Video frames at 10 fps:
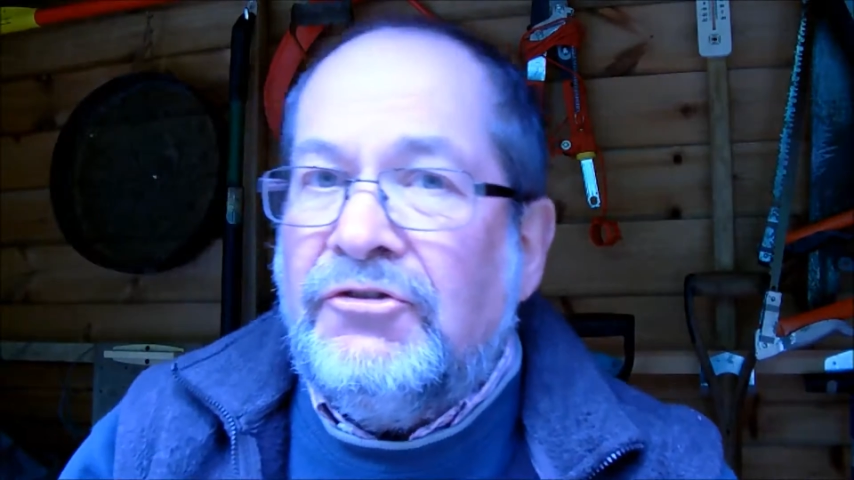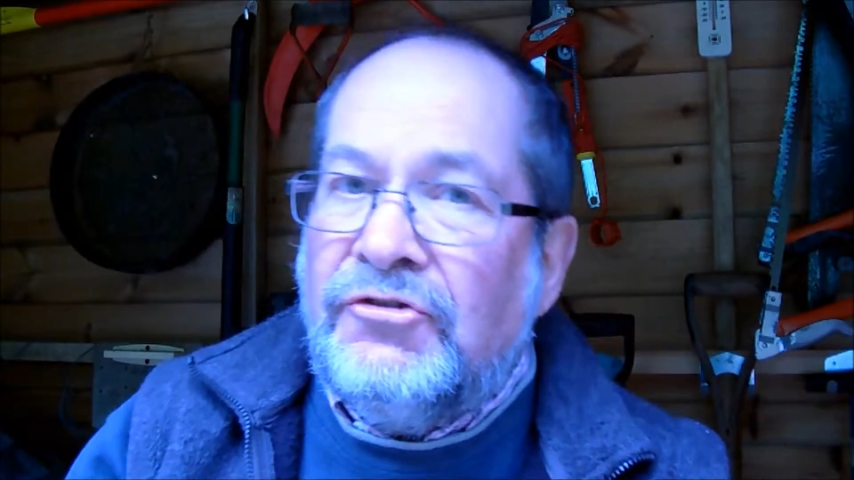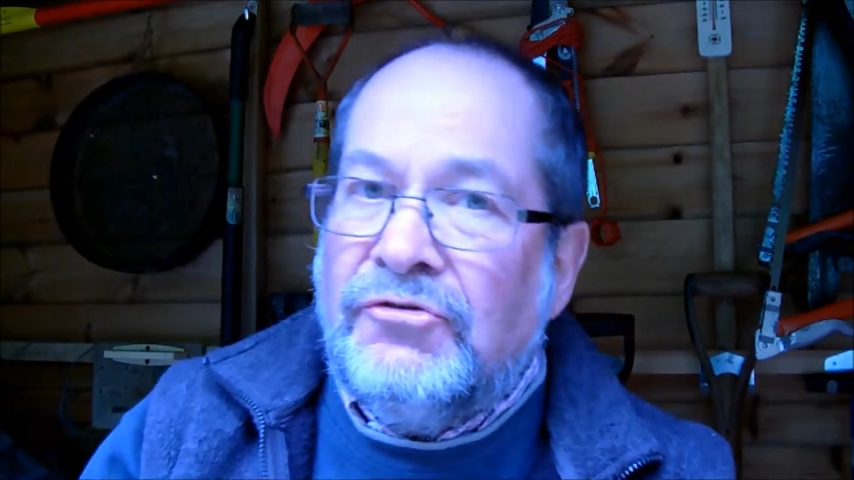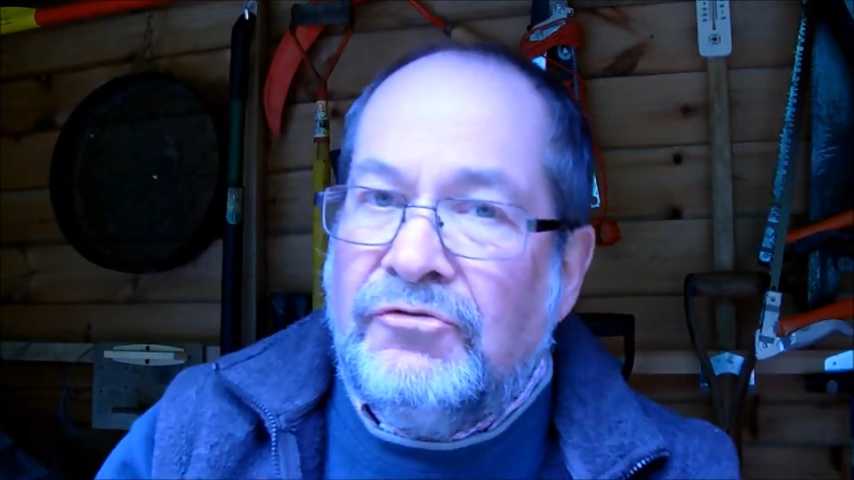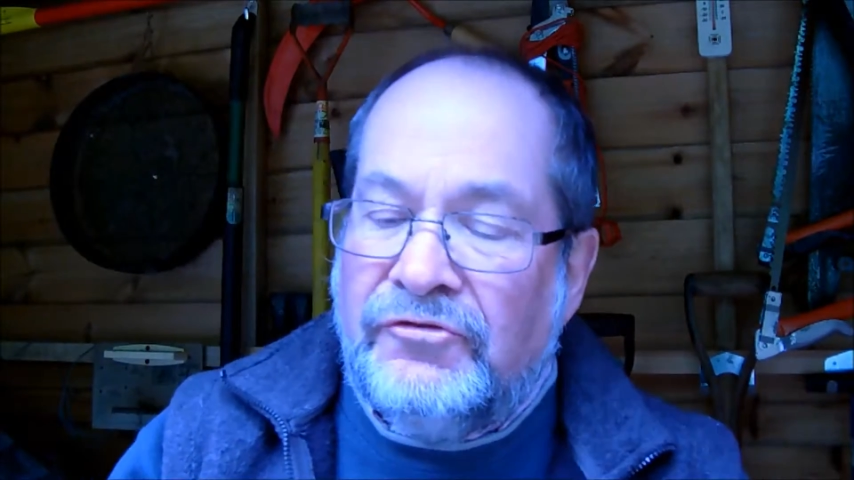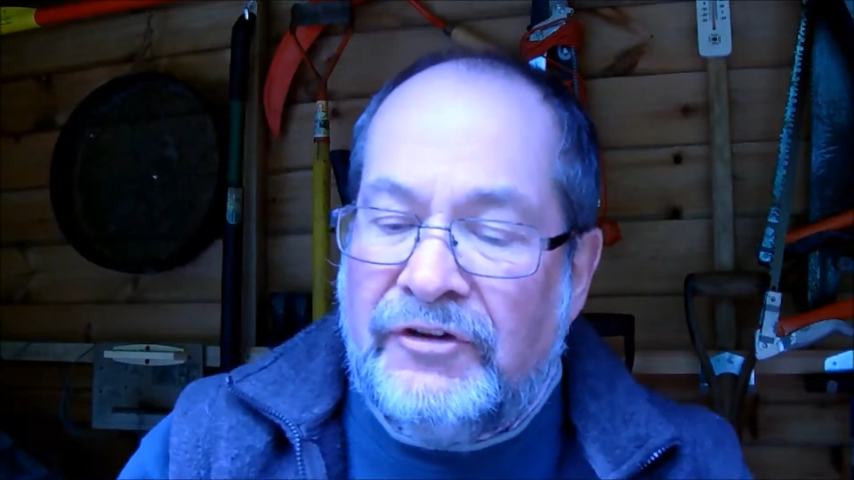two